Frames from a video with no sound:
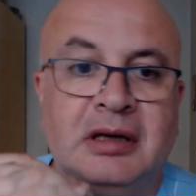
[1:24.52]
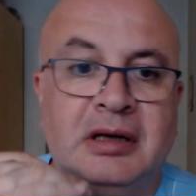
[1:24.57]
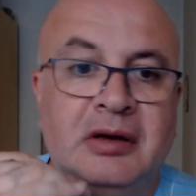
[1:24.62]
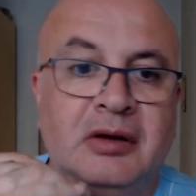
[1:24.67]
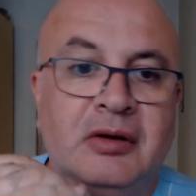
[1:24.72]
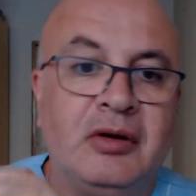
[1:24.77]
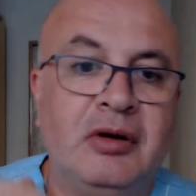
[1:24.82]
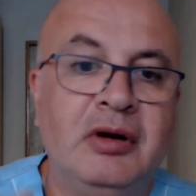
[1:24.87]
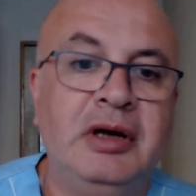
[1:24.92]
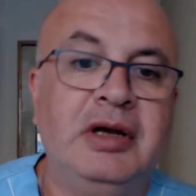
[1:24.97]

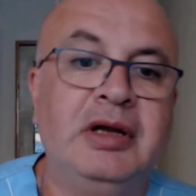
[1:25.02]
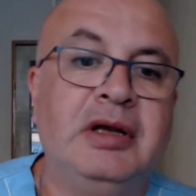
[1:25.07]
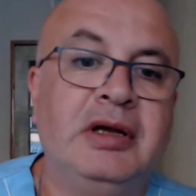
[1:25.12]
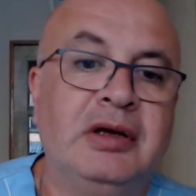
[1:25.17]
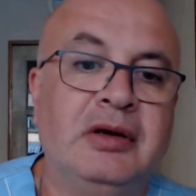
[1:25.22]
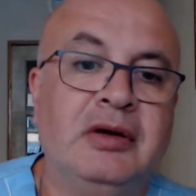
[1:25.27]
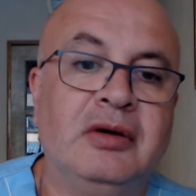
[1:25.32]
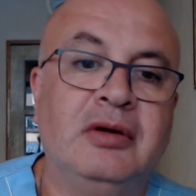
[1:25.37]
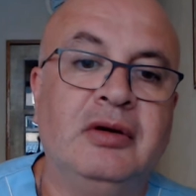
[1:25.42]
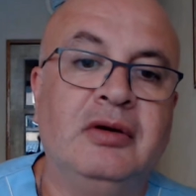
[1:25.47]
or,
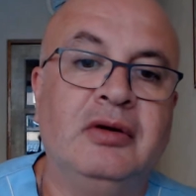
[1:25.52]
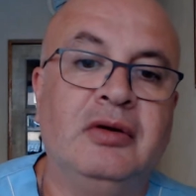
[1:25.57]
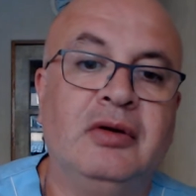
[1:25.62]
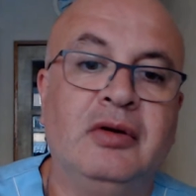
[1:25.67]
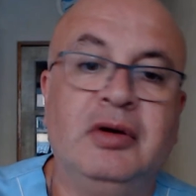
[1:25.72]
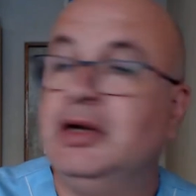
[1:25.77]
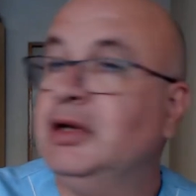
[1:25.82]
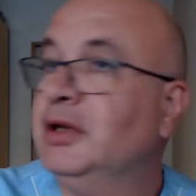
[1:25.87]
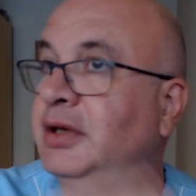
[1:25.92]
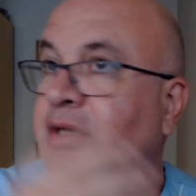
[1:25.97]
or,
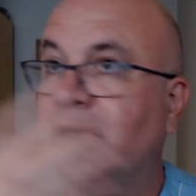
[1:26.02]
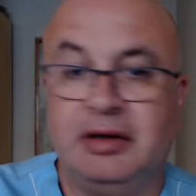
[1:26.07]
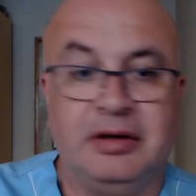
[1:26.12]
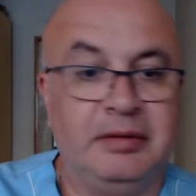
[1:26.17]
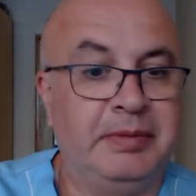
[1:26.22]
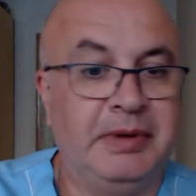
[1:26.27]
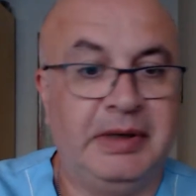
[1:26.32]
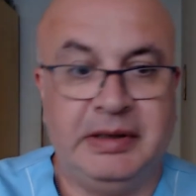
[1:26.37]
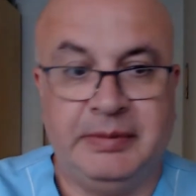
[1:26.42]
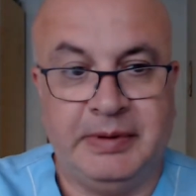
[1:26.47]
or internal
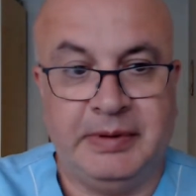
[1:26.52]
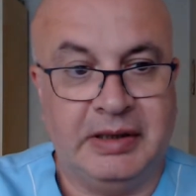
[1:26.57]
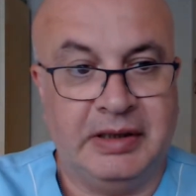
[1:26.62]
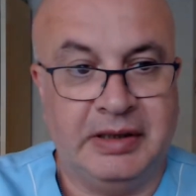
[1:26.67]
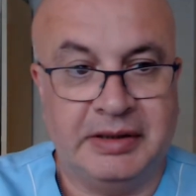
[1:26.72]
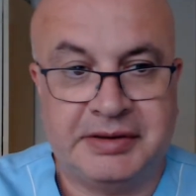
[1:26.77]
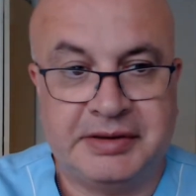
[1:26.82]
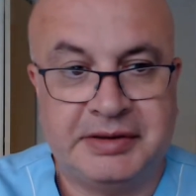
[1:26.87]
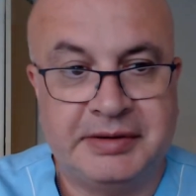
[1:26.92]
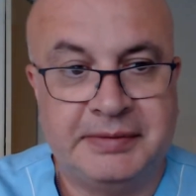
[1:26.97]
body
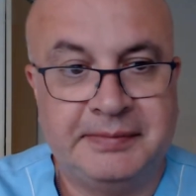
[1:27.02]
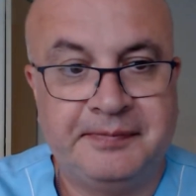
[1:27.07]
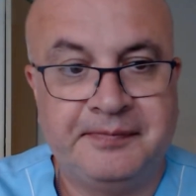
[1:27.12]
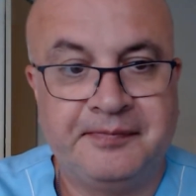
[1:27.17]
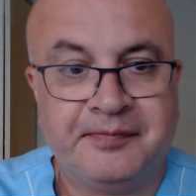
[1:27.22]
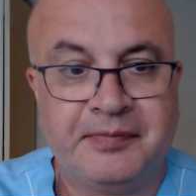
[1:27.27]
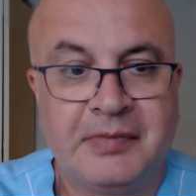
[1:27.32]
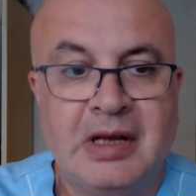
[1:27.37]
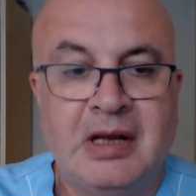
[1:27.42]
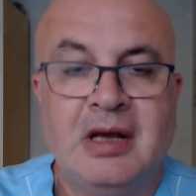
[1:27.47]
parts.
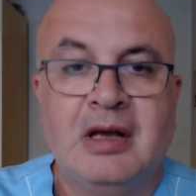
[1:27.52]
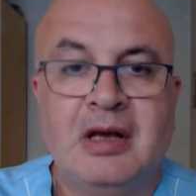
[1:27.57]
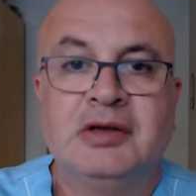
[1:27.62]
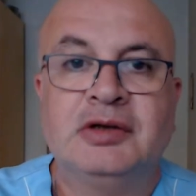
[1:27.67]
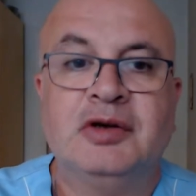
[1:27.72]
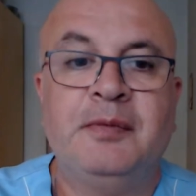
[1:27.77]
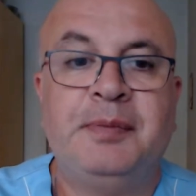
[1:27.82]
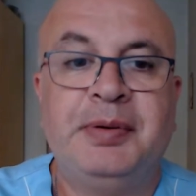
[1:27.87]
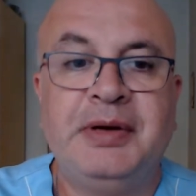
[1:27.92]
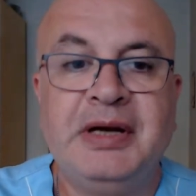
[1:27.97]

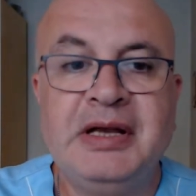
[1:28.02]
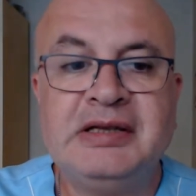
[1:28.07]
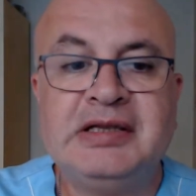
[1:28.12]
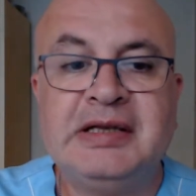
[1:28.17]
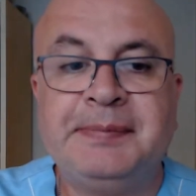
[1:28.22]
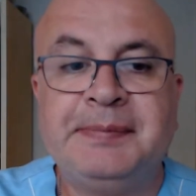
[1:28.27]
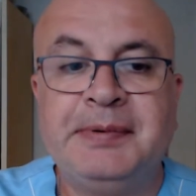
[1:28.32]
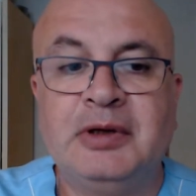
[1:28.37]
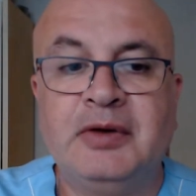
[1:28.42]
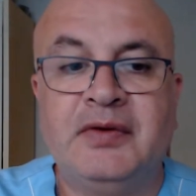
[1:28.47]
So
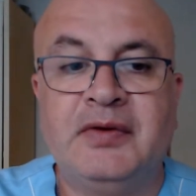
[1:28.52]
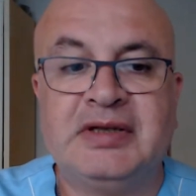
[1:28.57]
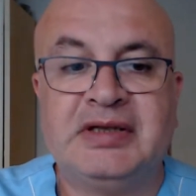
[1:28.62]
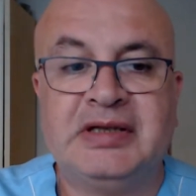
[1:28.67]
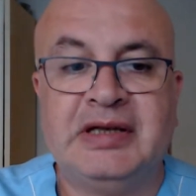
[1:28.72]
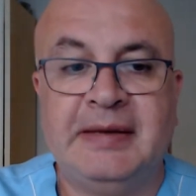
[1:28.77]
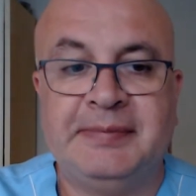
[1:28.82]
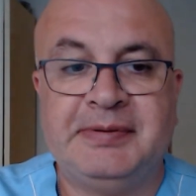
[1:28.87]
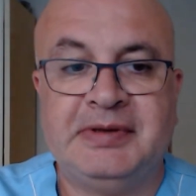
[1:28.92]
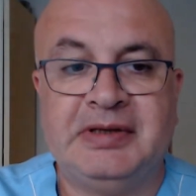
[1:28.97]
principle of
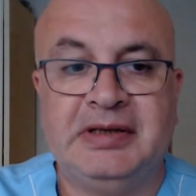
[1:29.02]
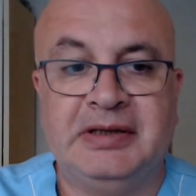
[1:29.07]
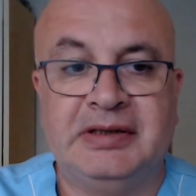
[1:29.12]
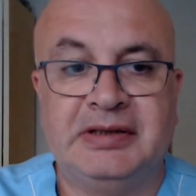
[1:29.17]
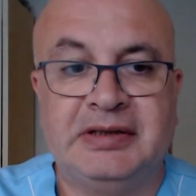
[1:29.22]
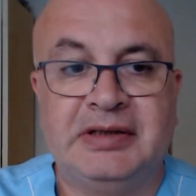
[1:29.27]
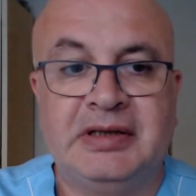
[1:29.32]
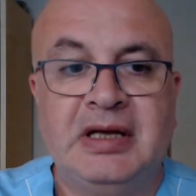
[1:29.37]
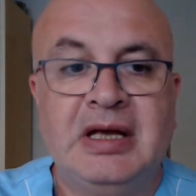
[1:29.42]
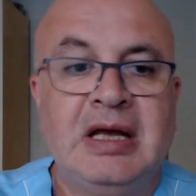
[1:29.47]

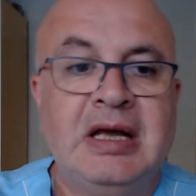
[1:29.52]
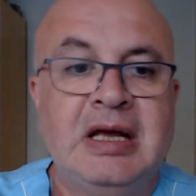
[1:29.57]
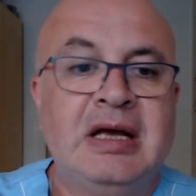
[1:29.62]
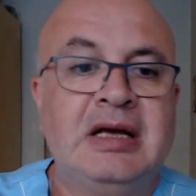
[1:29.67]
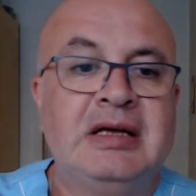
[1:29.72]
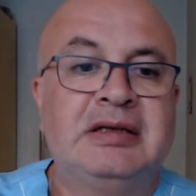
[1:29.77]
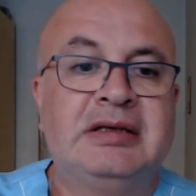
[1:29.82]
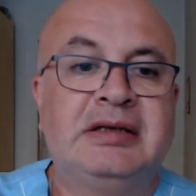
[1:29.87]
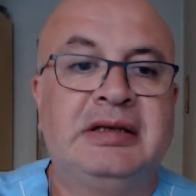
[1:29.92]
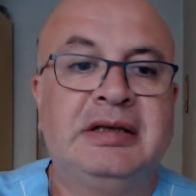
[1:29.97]
asepsis,
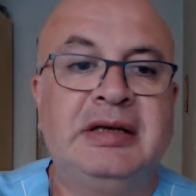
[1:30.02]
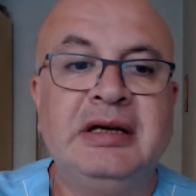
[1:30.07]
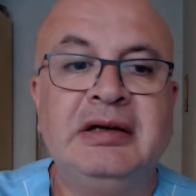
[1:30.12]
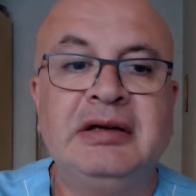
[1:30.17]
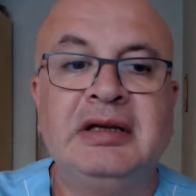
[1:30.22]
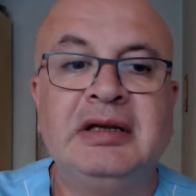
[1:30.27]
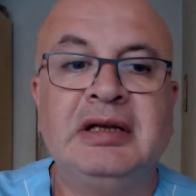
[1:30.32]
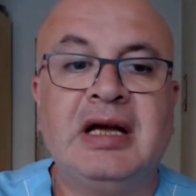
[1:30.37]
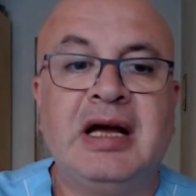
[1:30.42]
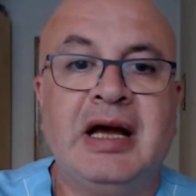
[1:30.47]

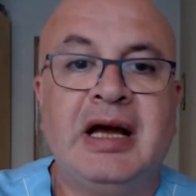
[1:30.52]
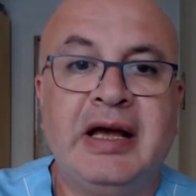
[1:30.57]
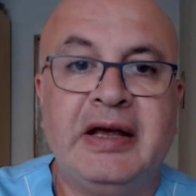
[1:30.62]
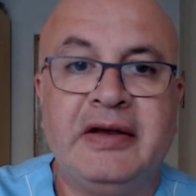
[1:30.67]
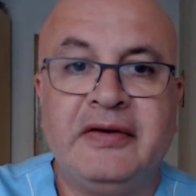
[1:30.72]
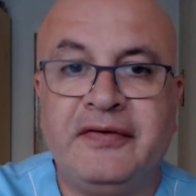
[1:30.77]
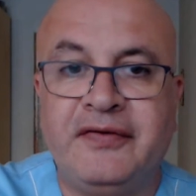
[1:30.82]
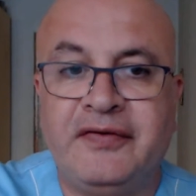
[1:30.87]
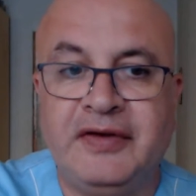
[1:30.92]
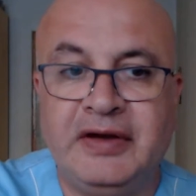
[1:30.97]

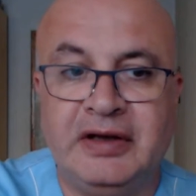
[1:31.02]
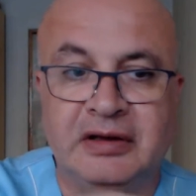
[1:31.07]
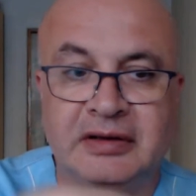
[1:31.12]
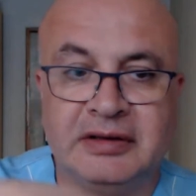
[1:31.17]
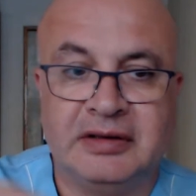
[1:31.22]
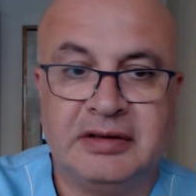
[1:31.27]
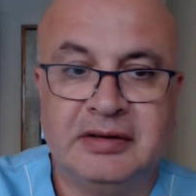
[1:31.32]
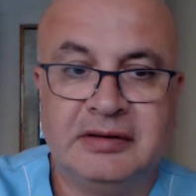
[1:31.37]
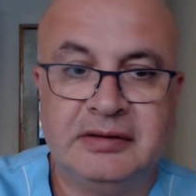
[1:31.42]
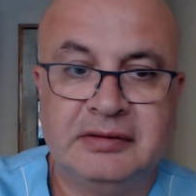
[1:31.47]
sterile
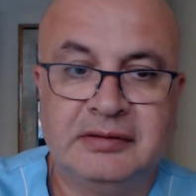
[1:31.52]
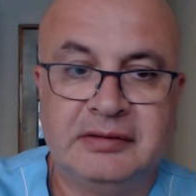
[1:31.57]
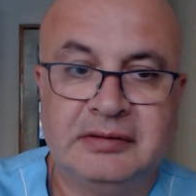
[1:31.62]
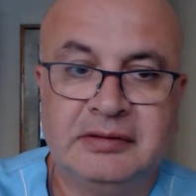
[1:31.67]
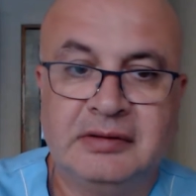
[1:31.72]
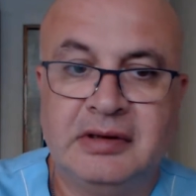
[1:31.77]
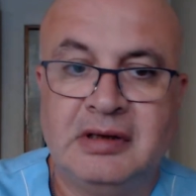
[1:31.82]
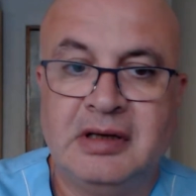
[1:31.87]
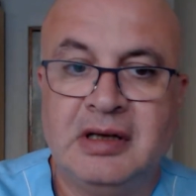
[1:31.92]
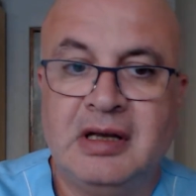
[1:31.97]
field,
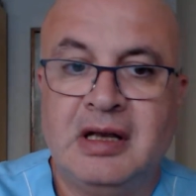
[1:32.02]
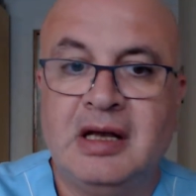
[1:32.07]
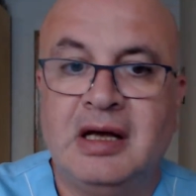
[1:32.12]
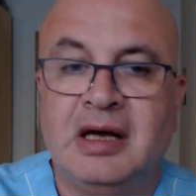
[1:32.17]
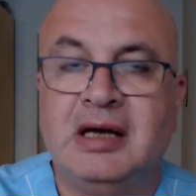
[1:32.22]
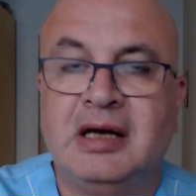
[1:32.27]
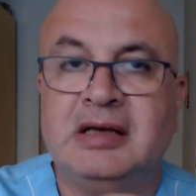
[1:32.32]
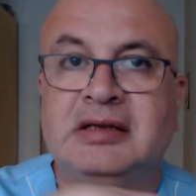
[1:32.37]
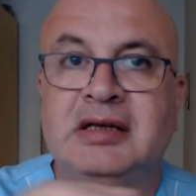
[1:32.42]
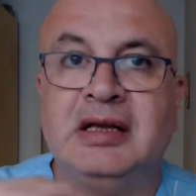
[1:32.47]

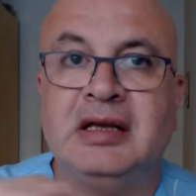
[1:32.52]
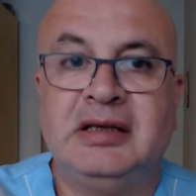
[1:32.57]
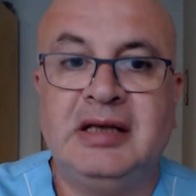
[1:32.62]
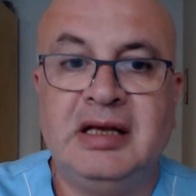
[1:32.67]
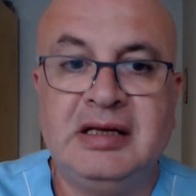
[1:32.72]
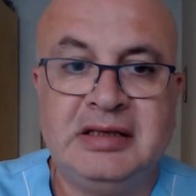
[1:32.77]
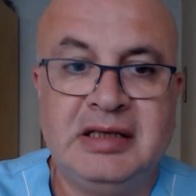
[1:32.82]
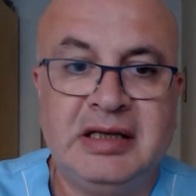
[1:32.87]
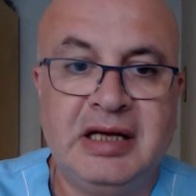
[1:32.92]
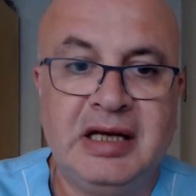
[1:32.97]
as the
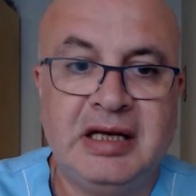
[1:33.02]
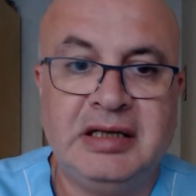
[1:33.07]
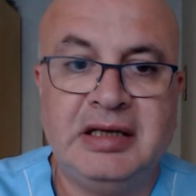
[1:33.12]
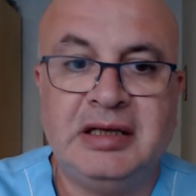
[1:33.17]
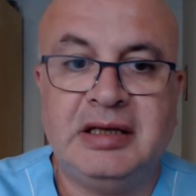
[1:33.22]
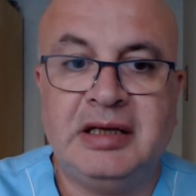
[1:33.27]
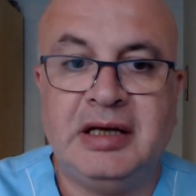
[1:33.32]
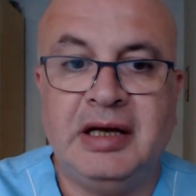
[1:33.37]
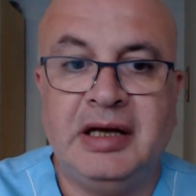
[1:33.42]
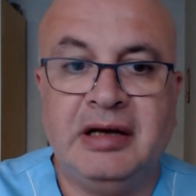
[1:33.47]

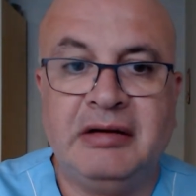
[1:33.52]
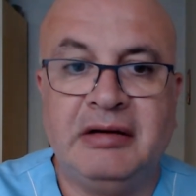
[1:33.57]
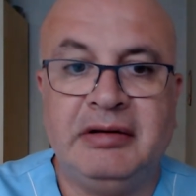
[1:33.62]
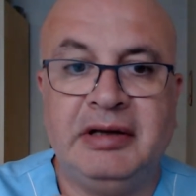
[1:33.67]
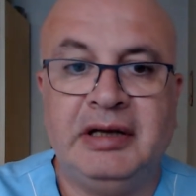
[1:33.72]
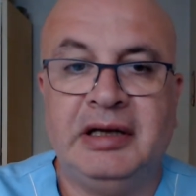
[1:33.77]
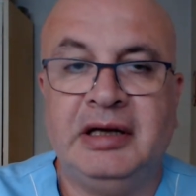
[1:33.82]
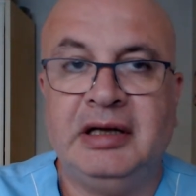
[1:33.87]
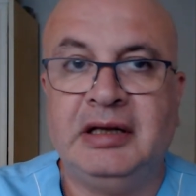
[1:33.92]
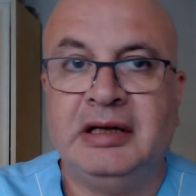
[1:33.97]
designated
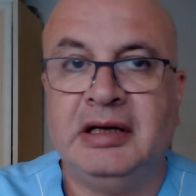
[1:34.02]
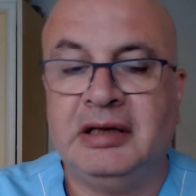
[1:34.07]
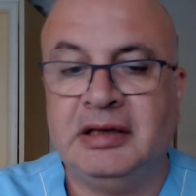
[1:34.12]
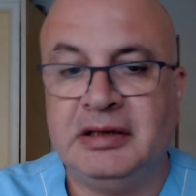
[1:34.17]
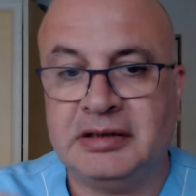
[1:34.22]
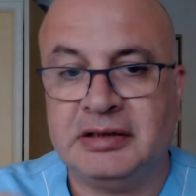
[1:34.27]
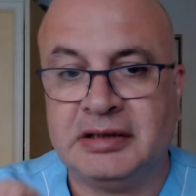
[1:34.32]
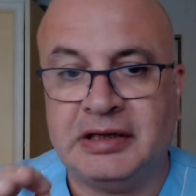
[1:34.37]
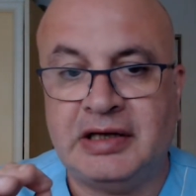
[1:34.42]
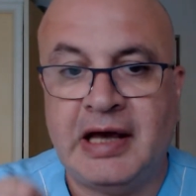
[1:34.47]
area that
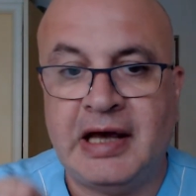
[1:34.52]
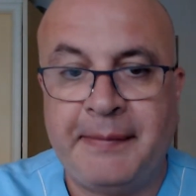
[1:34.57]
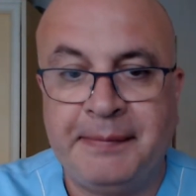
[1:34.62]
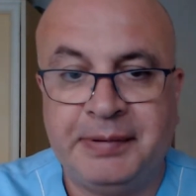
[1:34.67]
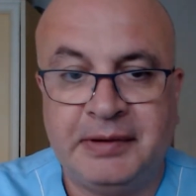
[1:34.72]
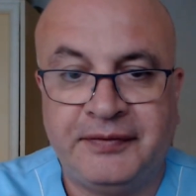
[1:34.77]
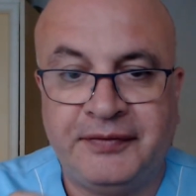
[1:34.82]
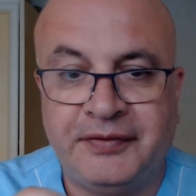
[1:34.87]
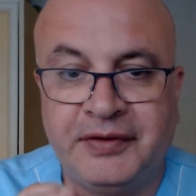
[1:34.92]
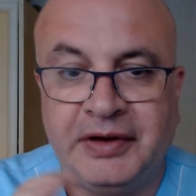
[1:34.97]
is
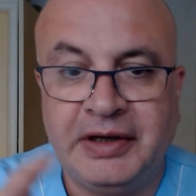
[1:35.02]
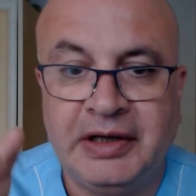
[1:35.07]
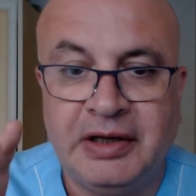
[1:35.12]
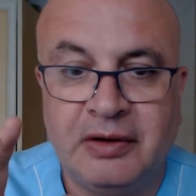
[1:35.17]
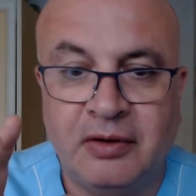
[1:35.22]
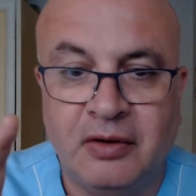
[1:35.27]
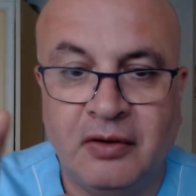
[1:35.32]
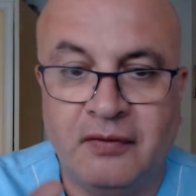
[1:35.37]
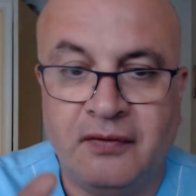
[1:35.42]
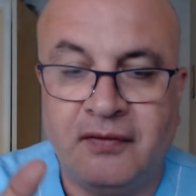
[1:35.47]
kept
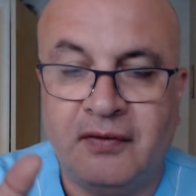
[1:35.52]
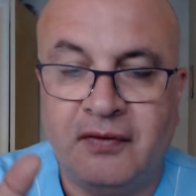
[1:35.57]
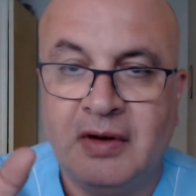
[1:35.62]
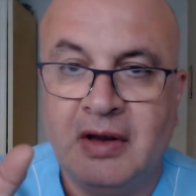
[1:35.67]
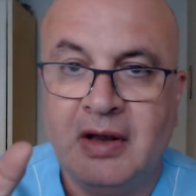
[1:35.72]
free of